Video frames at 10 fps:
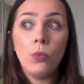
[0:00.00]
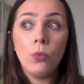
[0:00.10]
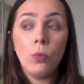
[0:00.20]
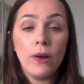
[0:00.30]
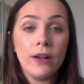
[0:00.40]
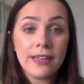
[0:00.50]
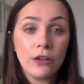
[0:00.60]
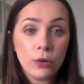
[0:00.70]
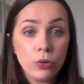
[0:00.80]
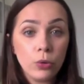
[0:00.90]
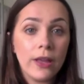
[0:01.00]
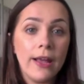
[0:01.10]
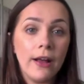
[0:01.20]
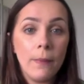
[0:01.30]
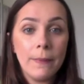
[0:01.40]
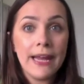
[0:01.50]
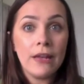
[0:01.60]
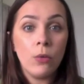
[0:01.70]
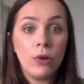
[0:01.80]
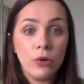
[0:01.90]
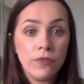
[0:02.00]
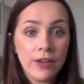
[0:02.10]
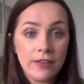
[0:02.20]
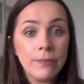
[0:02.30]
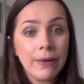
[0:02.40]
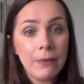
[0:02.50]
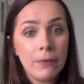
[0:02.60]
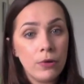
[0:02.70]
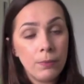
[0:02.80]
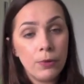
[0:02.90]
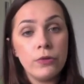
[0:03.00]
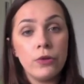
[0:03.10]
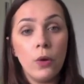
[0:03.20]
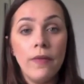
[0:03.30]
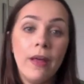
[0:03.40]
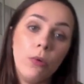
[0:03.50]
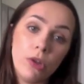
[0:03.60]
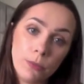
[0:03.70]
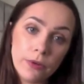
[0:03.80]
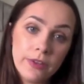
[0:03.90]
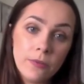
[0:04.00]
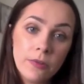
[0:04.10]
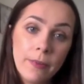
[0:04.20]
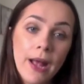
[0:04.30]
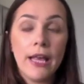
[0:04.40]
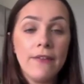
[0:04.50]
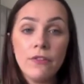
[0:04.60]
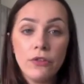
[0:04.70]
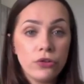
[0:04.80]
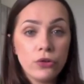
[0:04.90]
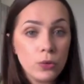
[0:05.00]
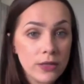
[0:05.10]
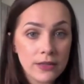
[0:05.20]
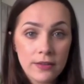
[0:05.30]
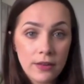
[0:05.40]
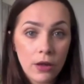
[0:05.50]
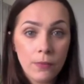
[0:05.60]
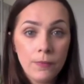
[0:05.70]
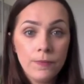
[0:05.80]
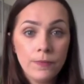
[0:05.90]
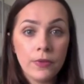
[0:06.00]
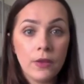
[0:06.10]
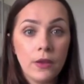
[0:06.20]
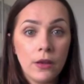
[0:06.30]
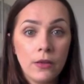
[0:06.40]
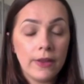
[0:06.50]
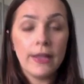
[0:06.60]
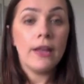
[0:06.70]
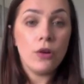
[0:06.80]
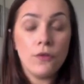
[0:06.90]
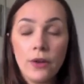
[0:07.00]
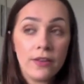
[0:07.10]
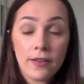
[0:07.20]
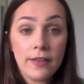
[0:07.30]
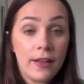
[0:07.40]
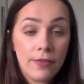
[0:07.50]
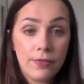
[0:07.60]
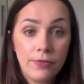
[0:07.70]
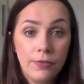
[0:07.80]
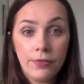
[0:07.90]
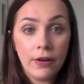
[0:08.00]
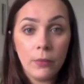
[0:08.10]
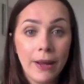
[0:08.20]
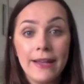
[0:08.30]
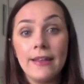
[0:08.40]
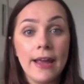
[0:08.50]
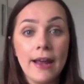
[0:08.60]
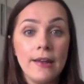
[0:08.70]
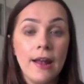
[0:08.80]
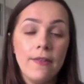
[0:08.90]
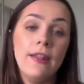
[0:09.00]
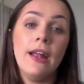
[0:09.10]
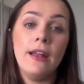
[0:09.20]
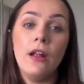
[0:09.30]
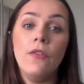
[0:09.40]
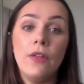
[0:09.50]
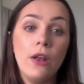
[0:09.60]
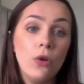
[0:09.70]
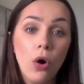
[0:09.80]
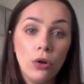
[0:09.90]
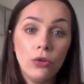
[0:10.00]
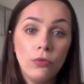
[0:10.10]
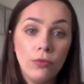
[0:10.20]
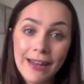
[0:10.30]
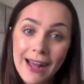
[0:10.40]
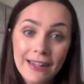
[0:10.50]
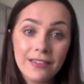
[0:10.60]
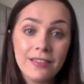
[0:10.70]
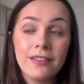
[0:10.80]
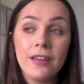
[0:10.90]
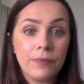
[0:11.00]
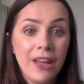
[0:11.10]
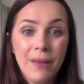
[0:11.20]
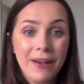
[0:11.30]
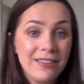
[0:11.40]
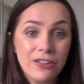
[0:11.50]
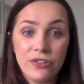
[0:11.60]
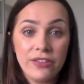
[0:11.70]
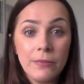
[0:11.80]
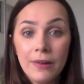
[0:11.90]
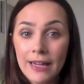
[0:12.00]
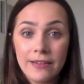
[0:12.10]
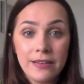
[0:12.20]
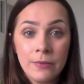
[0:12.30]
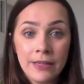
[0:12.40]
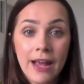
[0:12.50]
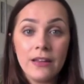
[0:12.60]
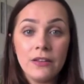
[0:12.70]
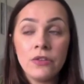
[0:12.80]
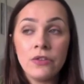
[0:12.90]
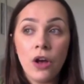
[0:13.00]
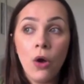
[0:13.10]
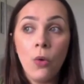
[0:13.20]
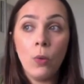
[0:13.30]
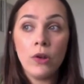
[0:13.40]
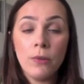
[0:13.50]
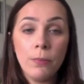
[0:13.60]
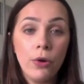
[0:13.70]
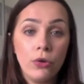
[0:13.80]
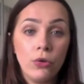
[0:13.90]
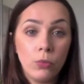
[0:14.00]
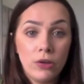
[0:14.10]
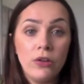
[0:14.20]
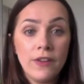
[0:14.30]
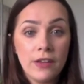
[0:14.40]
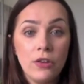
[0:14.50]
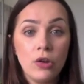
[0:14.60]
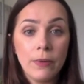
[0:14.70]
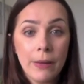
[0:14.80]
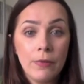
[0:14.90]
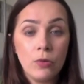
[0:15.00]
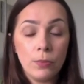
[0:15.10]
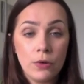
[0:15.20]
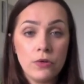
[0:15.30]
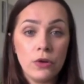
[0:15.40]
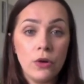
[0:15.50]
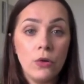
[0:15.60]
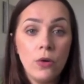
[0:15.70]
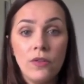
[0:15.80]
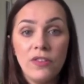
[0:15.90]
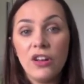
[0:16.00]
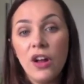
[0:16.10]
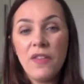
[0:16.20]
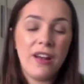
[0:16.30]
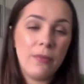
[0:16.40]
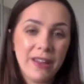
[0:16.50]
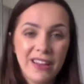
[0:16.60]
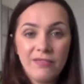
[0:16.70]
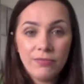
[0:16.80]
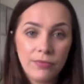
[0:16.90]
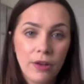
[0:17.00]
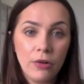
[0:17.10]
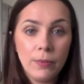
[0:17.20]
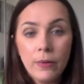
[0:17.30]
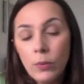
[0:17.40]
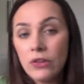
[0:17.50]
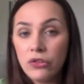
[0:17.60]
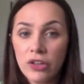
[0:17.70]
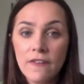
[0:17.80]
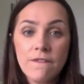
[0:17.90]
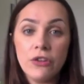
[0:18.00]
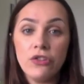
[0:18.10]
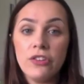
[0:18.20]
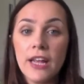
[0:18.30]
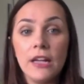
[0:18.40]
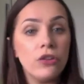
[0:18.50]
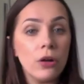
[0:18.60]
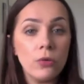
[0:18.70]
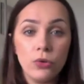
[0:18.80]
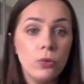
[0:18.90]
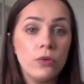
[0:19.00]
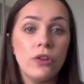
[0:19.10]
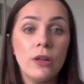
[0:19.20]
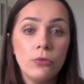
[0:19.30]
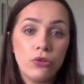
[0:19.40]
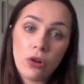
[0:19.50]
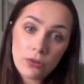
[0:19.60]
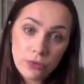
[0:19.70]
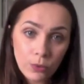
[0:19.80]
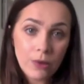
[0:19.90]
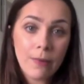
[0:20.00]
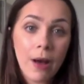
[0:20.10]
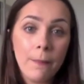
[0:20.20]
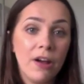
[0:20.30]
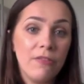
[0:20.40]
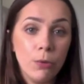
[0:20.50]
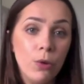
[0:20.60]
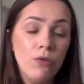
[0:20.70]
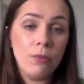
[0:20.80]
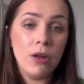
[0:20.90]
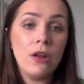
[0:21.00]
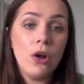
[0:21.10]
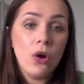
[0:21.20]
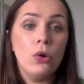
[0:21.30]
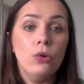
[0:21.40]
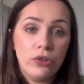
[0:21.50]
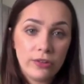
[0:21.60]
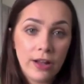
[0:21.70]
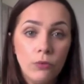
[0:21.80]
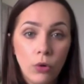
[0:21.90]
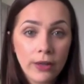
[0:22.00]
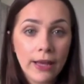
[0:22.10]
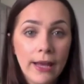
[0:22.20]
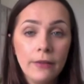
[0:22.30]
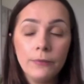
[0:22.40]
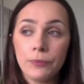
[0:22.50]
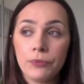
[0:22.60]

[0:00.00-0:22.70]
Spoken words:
When I say no talking, I mean when you're feeding the baby your bottle and then when you're putting them to bed. Even just talking to them, they hear your voice and then they're awake again and then they're not relaxed. It basically just stimulates them again. So when you're feeding your baby your bottle, you know, they're a bit whingy and fidgety, don't talk to them. Just try and sort them out by movement or just like rocking.